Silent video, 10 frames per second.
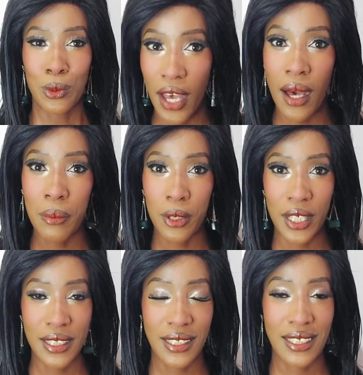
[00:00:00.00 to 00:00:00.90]
there are
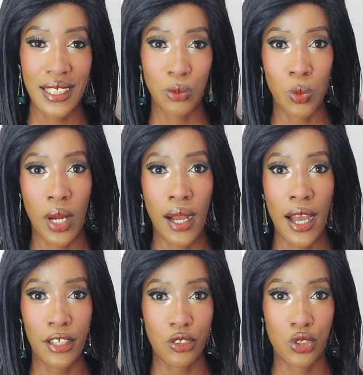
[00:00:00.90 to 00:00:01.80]
products that were
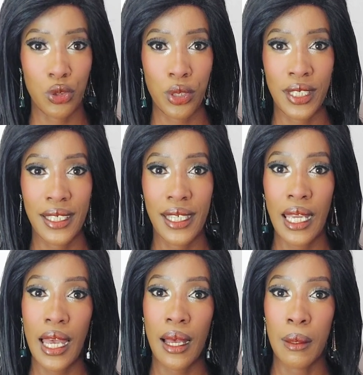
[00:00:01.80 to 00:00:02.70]

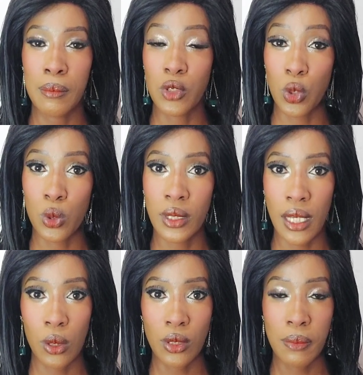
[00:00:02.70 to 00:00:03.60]
actually sold
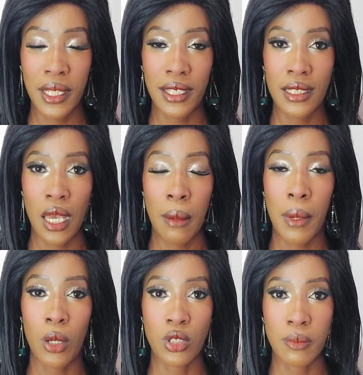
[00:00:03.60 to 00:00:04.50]
out by the
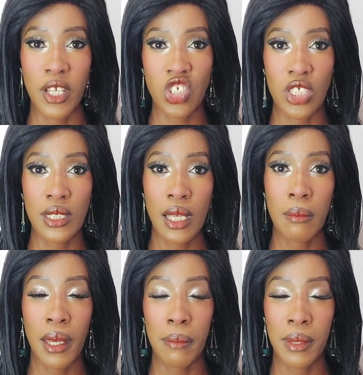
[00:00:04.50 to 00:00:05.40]
time I was
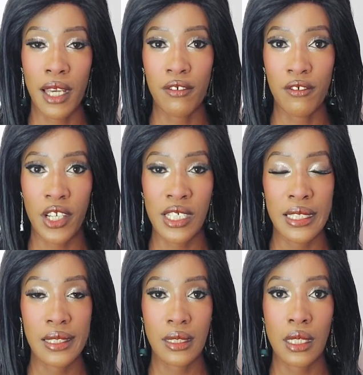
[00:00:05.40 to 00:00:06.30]
purchasing my Black
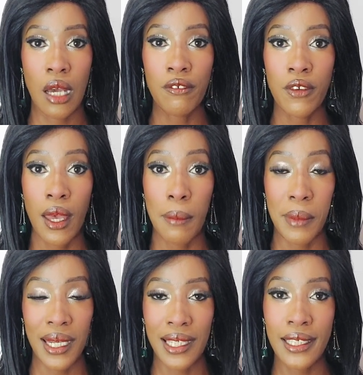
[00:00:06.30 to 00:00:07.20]
Friday stuff,
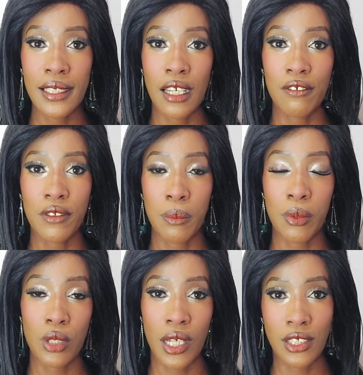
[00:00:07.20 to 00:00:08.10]
but lucky enough the
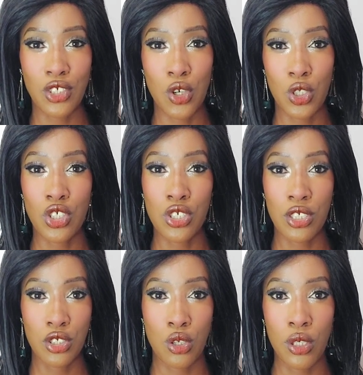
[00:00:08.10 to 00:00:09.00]
products got
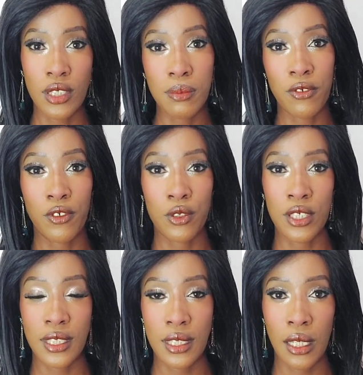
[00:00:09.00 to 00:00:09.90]
restocked before
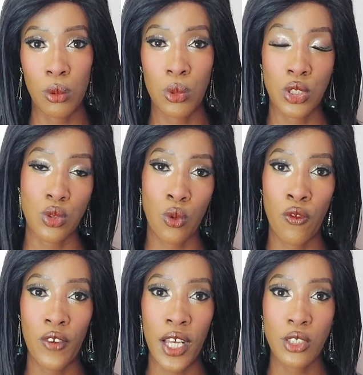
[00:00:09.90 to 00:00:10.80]
the sale was
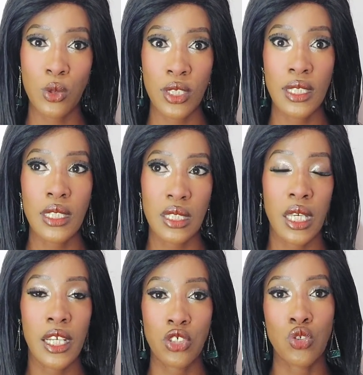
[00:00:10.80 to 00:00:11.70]
over. So this is
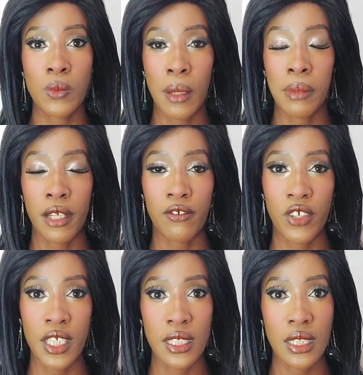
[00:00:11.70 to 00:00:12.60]
like a Jumia Black
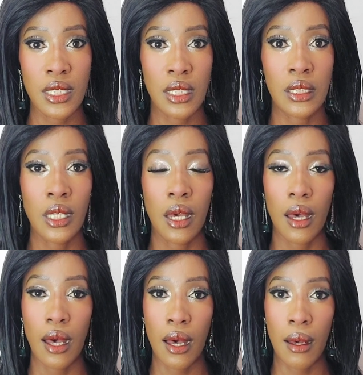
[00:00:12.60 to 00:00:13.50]
Friday sale
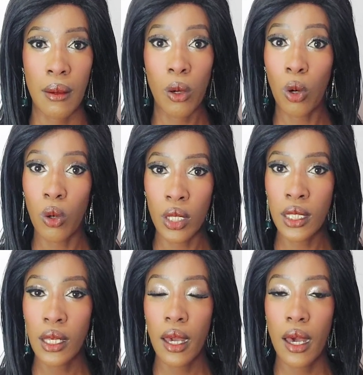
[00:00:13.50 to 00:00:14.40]

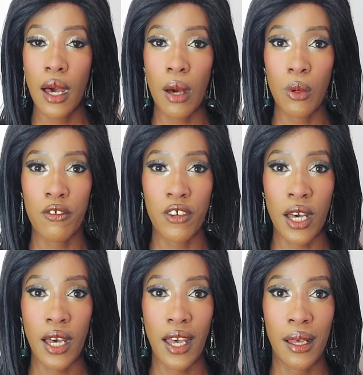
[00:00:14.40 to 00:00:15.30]
haul.
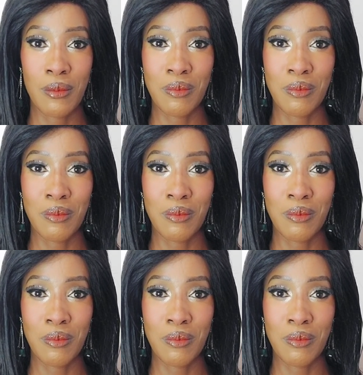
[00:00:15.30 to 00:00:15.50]
However,